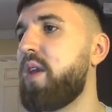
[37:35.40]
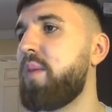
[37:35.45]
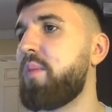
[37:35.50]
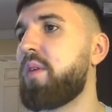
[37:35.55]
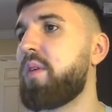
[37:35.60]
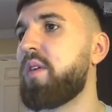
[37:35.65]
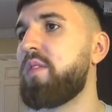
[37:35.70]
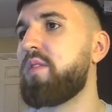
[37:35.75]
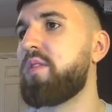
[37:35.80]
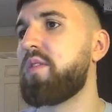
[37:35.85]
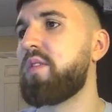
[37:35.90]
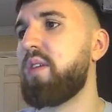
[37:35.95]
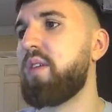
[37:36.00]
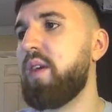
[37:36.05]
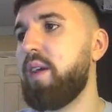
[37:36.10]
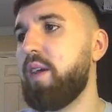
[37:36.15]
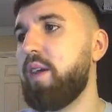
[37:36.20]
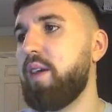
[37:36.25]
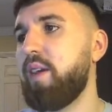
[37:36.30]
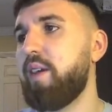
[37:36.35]
because
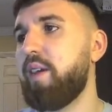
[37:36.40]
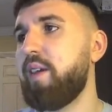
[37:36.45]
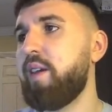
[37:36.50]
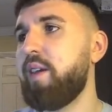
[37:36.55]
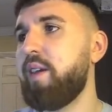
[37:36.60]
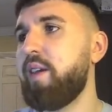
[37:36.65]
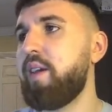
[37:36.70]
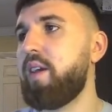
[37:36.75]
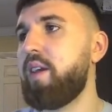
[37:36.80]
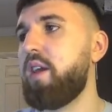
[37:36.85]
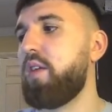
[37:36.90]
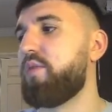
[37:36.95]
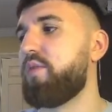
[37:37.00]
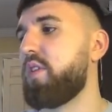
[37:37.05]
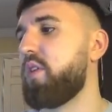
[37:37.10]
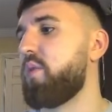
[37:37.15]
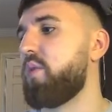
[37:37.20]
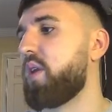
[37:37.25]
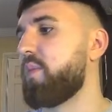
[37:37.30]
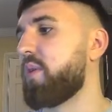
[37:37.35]
if they do
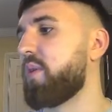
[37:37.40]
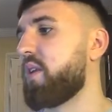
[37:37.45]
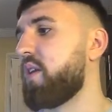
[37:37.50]
keep a clean